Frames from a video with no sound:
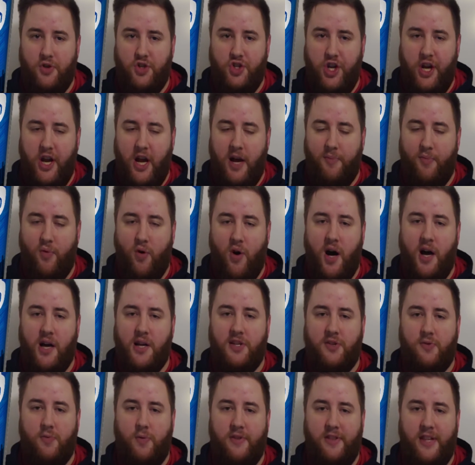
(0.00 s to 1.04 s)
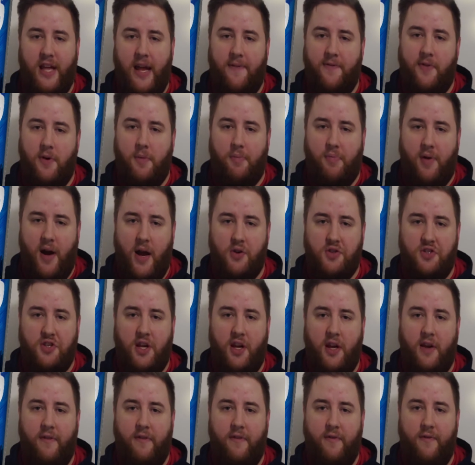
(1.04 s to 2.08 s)
GM-wise, with Dave
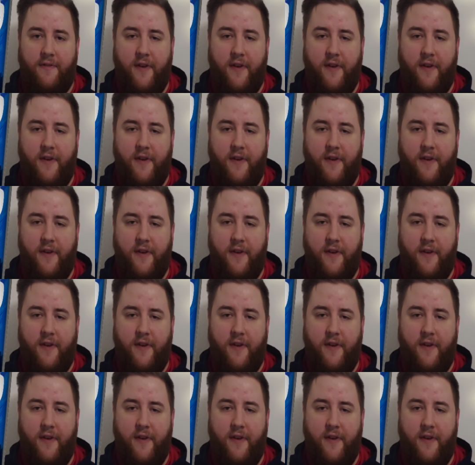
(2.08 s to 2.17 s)
Dombrowski,